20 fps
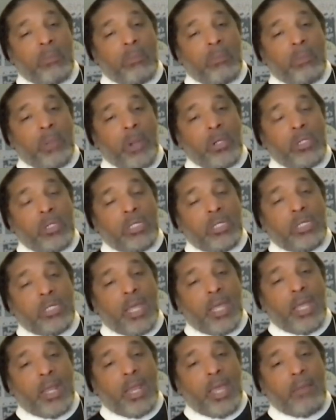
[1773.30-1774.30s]
persons
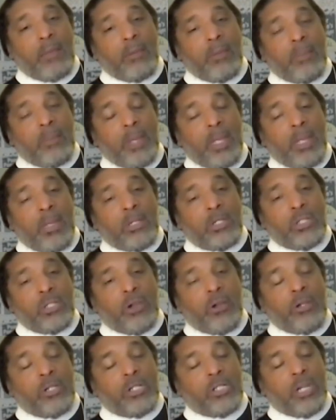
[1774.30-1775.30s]
that claim to be
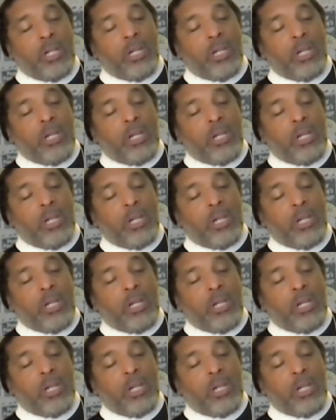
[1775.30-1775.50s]
church